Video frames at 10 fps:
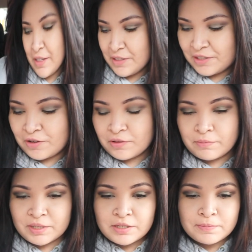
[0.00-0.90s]
so let
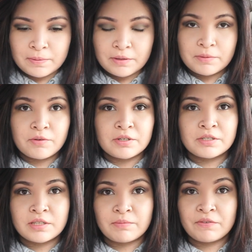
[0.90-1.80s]
me just pull up the
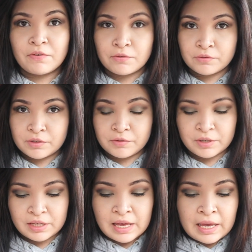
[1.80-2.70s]
questions on my phone really
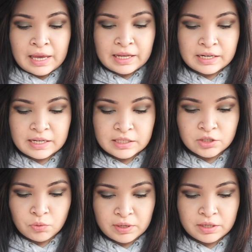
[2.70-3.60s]
quick. And it is
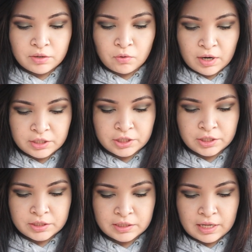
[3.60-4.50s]
20
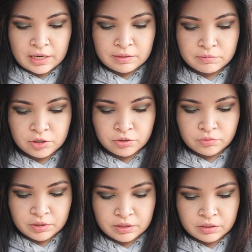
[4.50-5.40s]
questions that I am
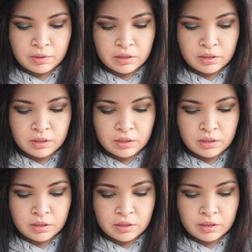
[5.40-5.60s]
doing.